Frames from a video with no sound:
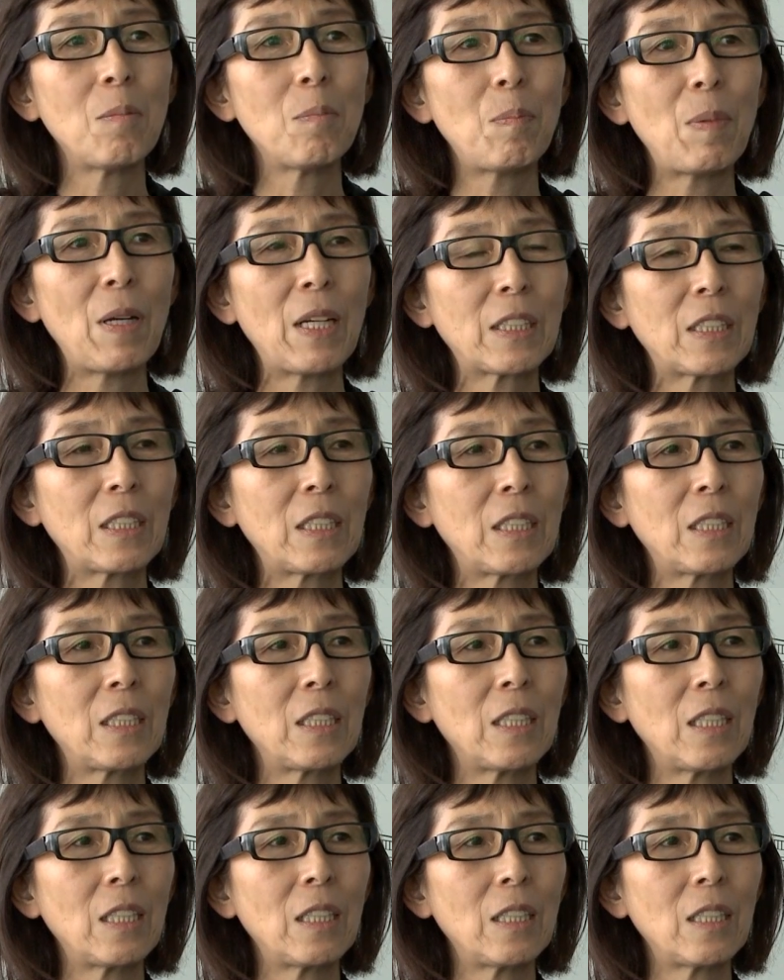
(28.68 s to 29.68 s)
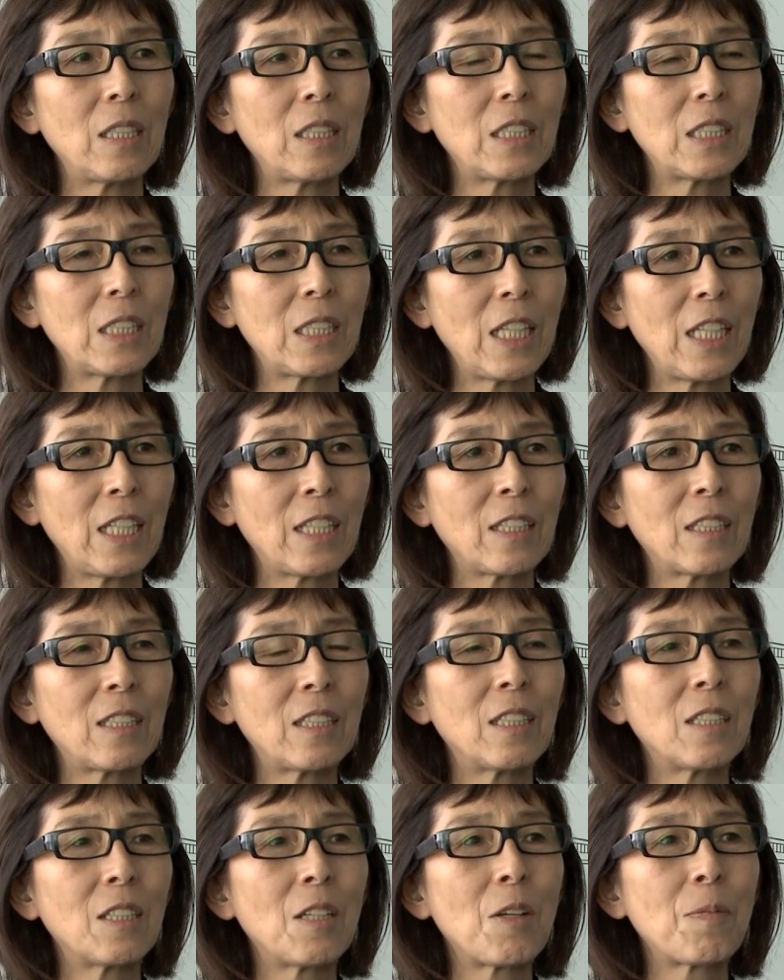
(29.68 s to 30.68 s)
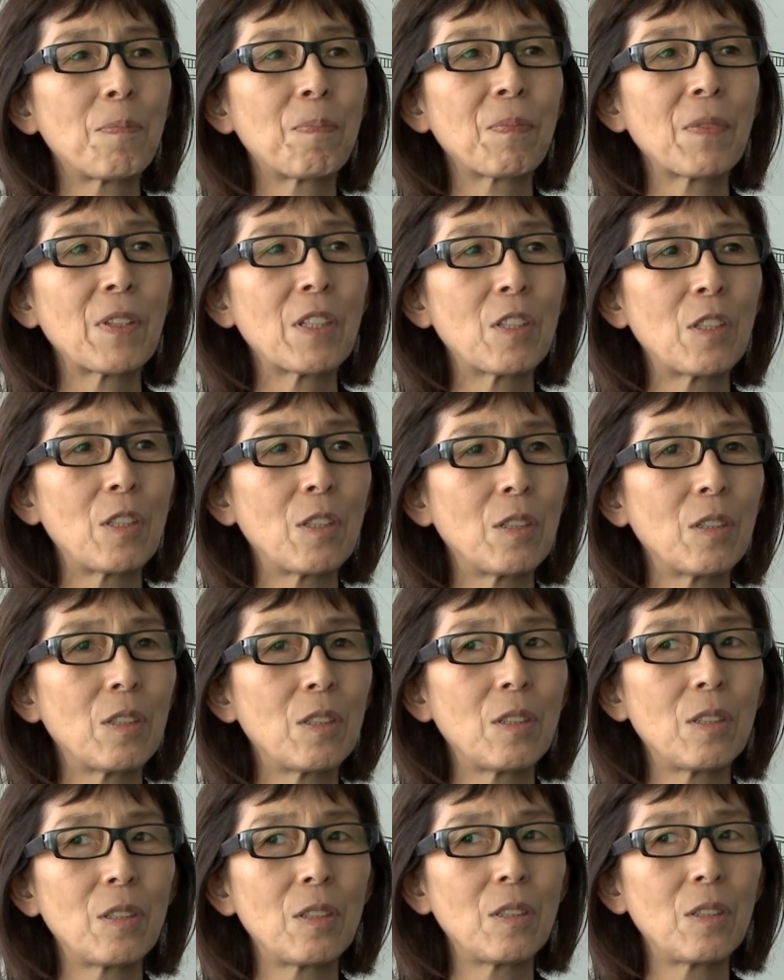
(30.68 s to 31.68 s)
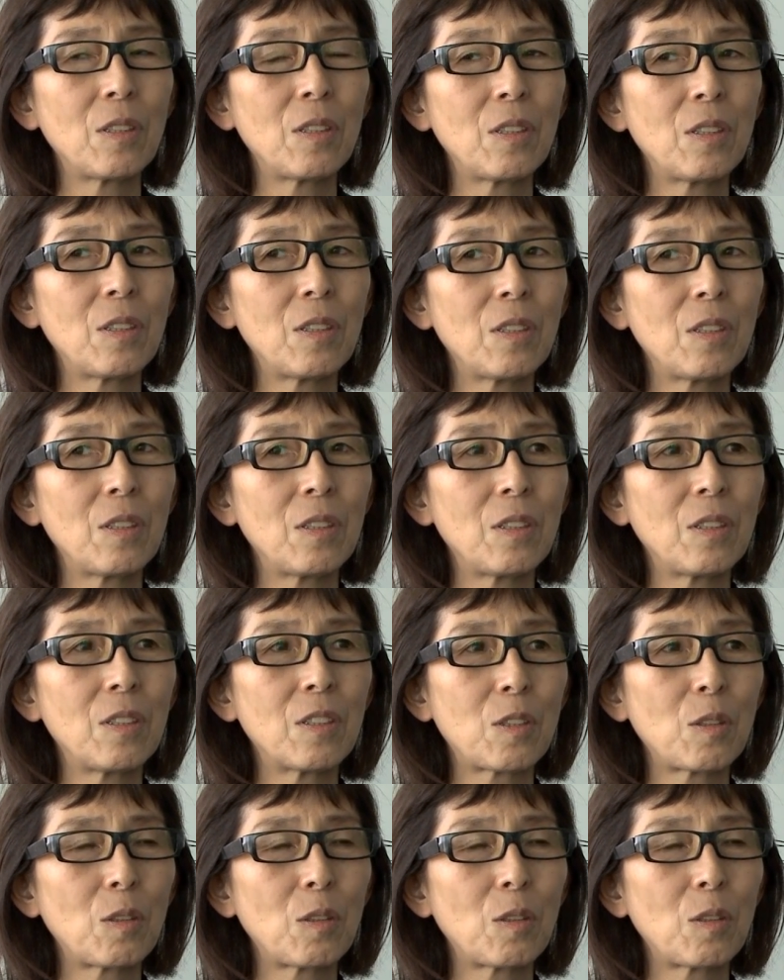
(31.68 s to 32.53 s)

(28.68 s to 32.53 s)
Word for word: But I think to